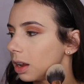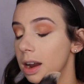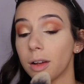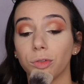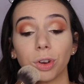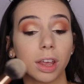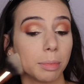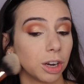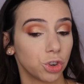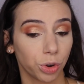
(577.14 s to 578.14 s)
And I've really
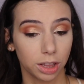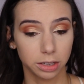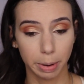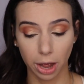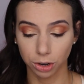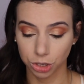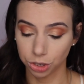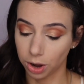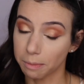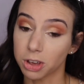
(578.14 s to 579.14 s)
been enjoying this powder
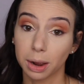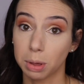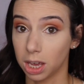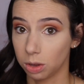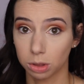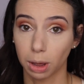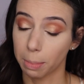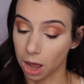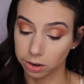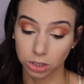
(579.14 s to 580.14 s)
too. I'm very picky with my
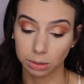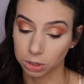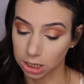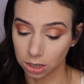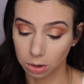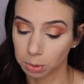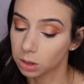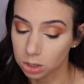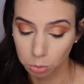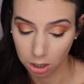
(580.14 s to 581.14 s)
powders, I will tell you,
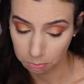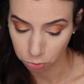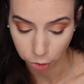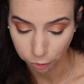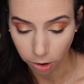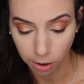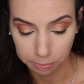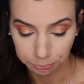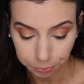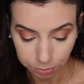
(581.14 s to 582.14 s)
but this one so
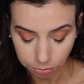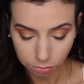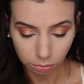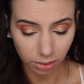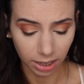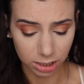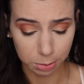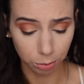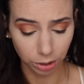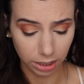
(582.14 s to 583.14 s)
far has
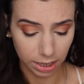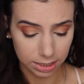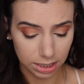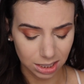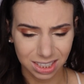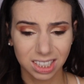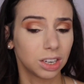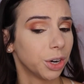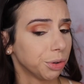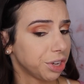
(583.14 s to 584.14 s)
been really nice. It
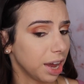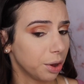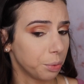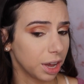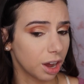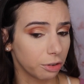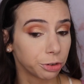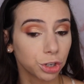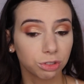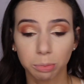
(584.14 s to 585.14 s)
doesn't, you know, take away
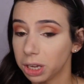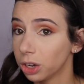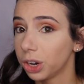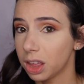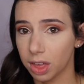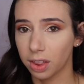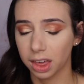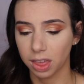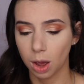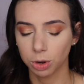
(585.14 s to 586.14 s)
coverage for me or anything
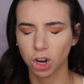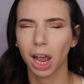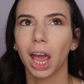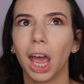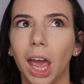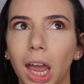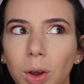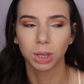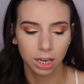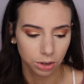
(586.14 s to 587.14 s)
like that, which I
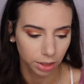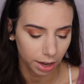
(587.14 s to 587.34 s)
hate when they do